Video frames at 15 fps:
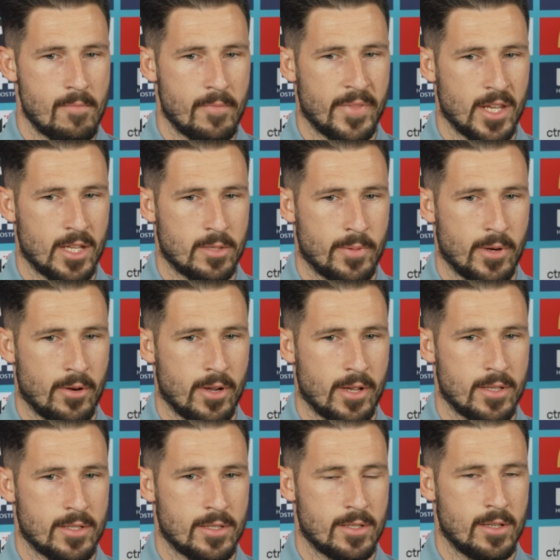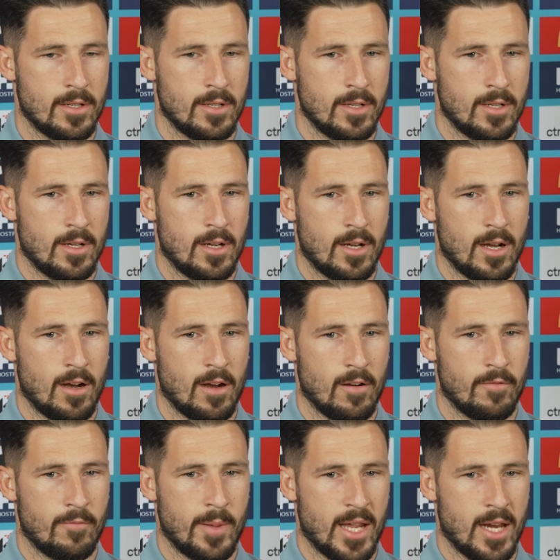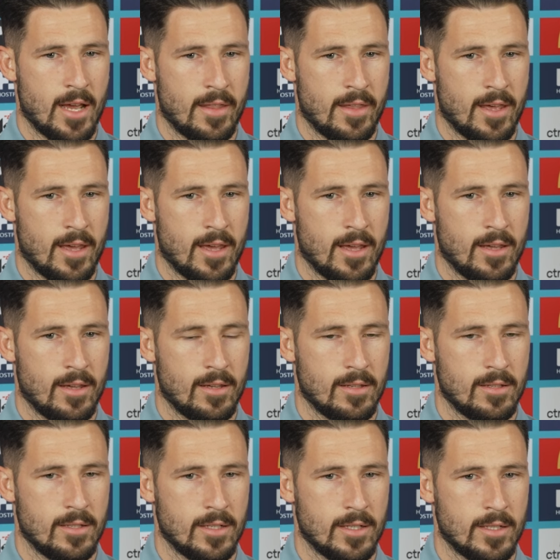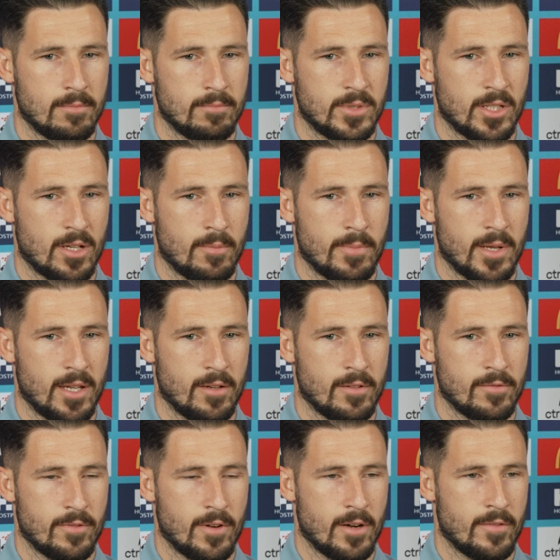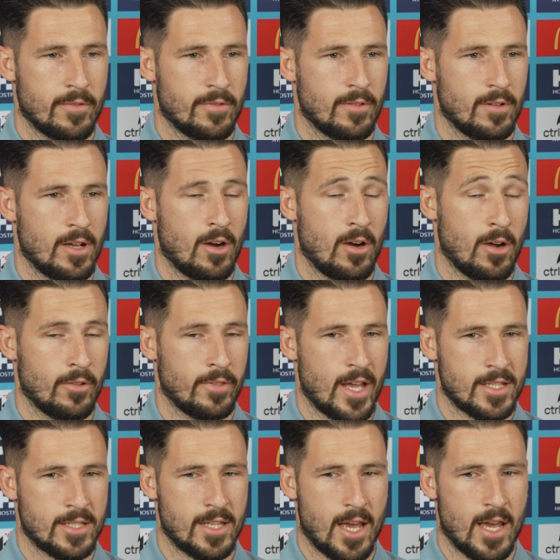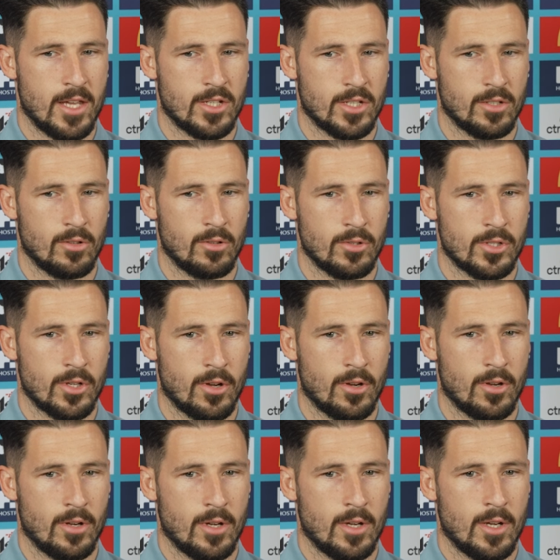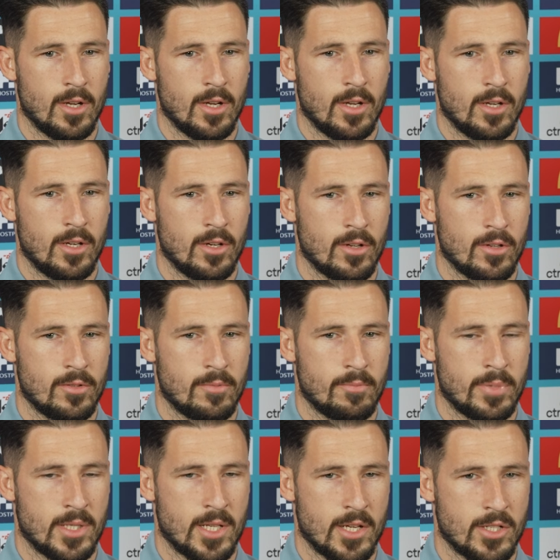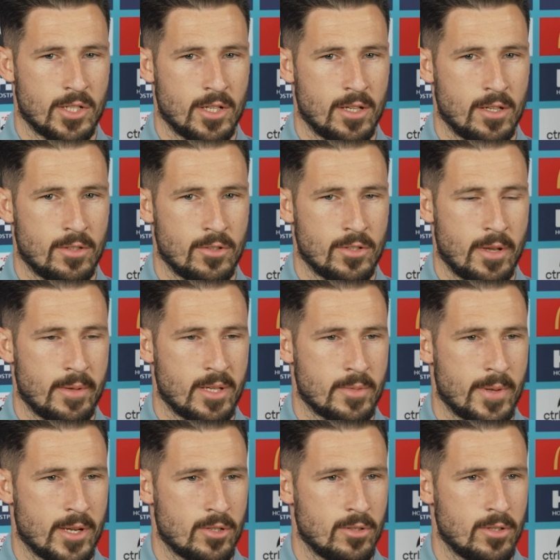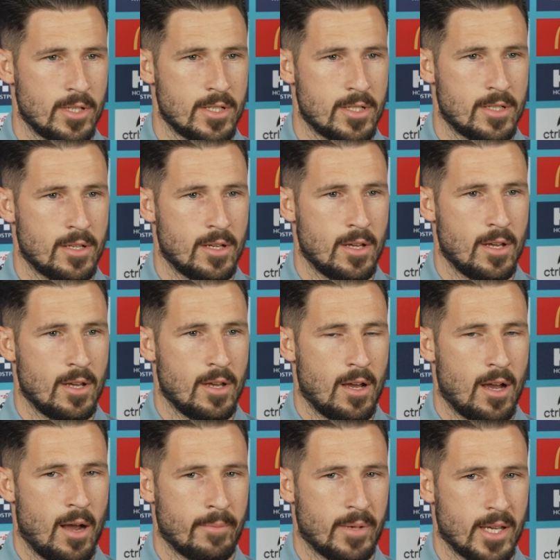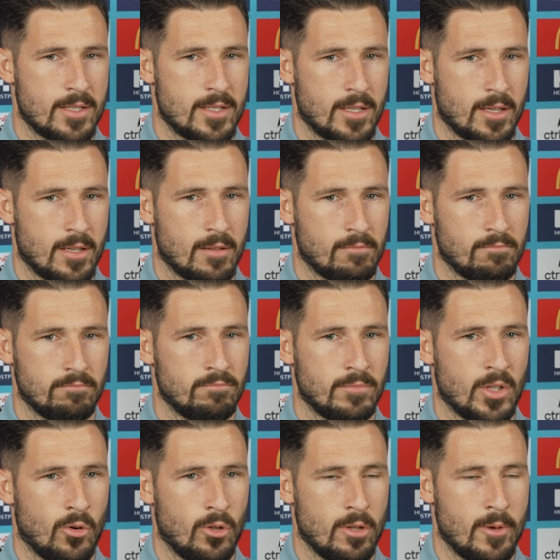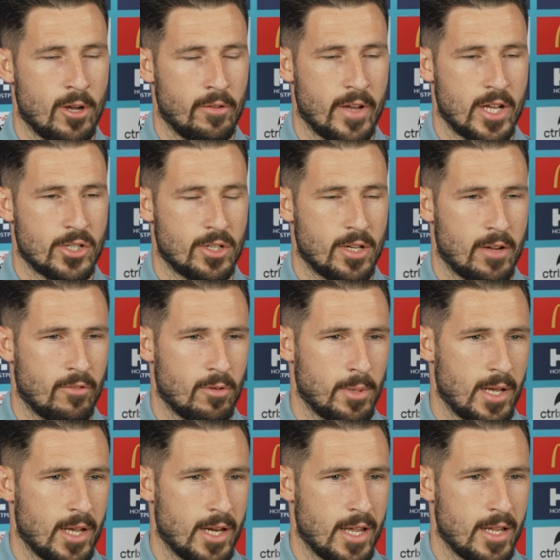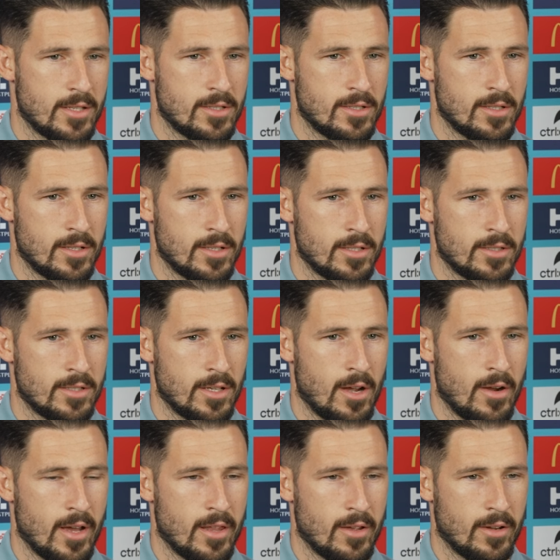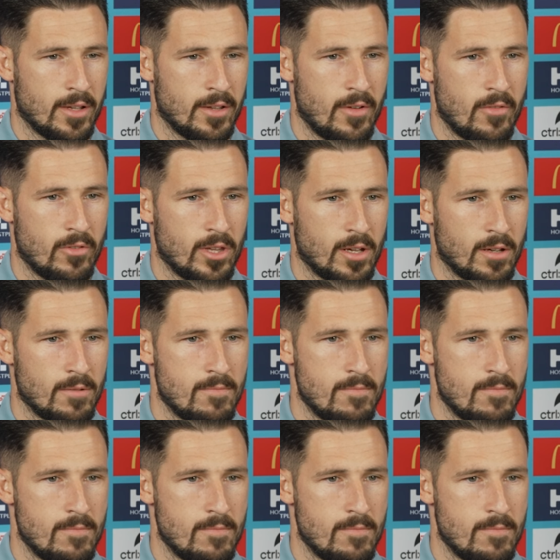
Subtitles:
the experience of being out there to compete in front of on that stage, and also, potentially do something special is, I'm guessing, all the motivation every player needs to go out there and give everything.